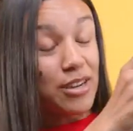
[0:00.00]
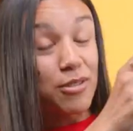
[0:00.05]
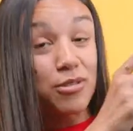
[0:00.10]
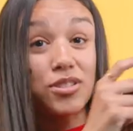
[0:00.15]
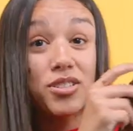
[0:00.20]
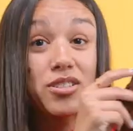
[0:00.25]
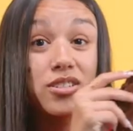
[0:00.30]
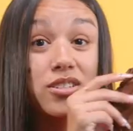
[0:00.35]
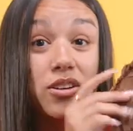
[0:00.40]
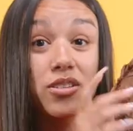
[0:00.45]
I
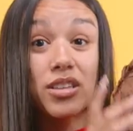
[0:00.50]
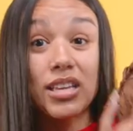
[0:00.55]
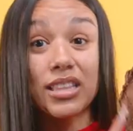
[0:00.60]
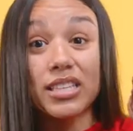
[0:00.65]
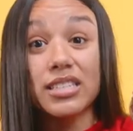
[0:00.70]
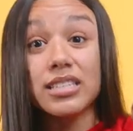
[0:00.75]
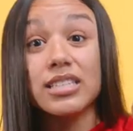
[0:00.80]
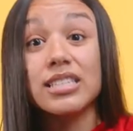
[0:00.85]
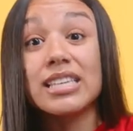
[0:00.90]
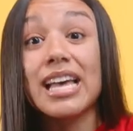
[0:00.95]
want you to know that
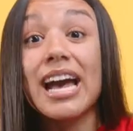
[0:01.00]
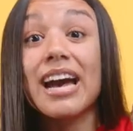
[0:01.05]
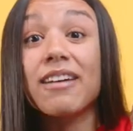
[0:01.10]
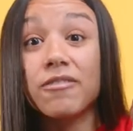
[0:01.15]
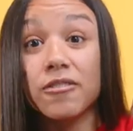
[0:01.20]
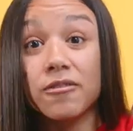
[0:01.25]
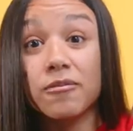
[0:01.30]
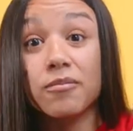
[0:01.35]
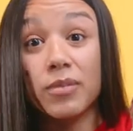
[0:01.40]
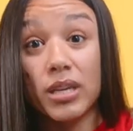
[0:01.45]
this is half
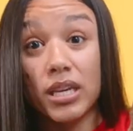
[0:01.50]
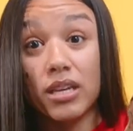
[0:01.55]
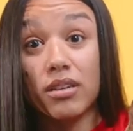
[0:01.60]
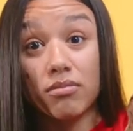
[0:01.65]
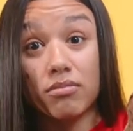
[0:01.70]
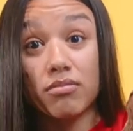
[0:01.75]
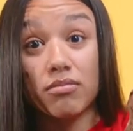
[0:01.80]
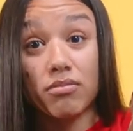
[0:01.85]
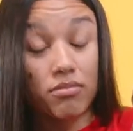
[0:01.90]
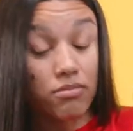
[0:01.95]
of me.
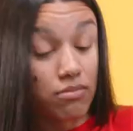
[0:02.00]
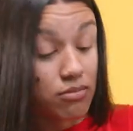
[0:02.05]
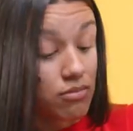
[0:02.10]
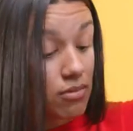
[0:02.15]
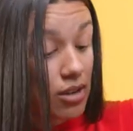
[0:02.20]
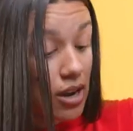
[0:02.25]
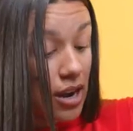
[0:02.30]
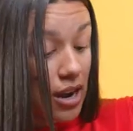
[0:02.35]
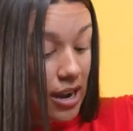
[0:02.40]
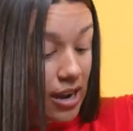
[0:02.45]

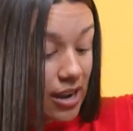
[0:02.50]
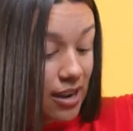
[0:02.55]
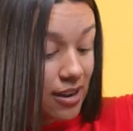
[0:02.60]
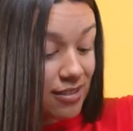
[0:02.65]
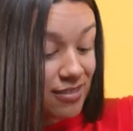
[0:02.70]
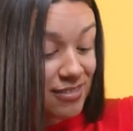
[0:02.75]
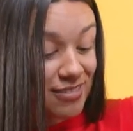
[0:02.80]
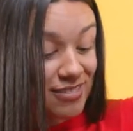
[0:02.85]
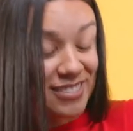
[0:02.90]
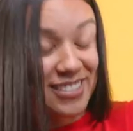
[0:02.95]
Alright?
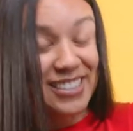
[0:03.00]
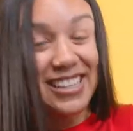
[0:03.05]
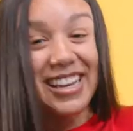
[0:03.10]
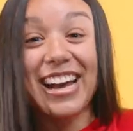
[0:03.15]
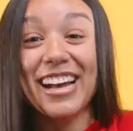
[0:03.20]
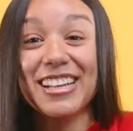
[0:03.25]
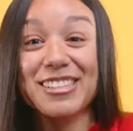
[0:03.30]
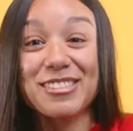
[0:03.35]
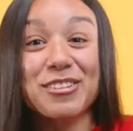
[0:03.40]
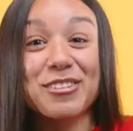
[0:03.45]

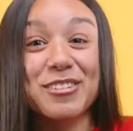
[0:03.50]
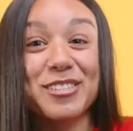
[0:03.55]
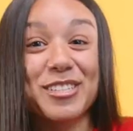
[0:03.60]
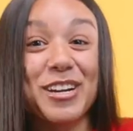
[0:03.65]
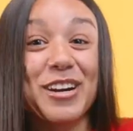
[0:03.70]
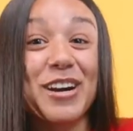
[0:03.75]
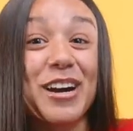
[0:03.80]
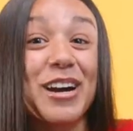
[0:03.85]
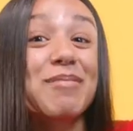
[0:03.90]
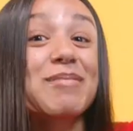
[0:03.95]
I told
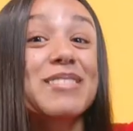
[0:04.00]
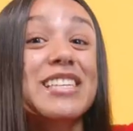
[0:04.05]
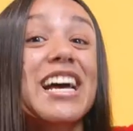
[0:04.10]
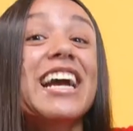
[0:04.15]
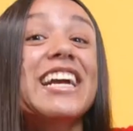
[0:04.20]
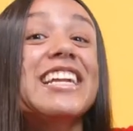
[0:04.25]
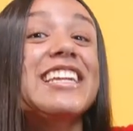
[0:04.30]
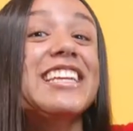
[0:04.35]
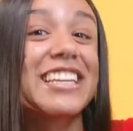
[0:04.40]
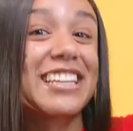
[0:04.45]
you, I'm
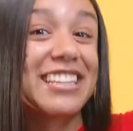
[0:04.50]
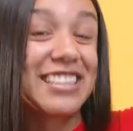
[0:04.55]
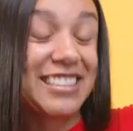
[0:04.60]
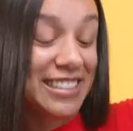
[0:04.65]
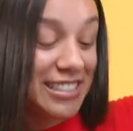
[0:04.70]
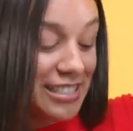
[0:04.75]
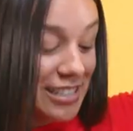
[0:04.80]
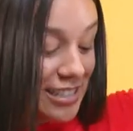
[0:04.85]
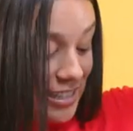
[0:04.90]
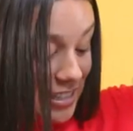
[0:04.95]
tiny.
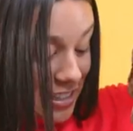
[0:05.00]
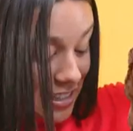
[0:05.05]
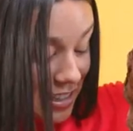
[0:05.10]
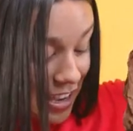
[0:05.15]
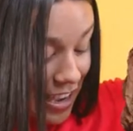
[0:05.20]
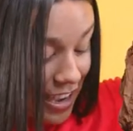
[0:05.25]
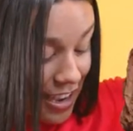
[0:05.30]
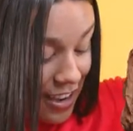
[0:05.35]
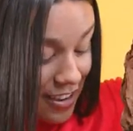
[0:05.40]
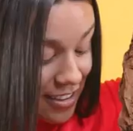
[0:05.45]

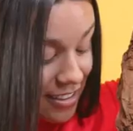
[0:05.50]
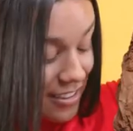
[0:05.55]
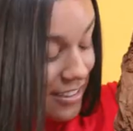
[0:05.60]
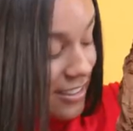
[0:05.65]
Okay?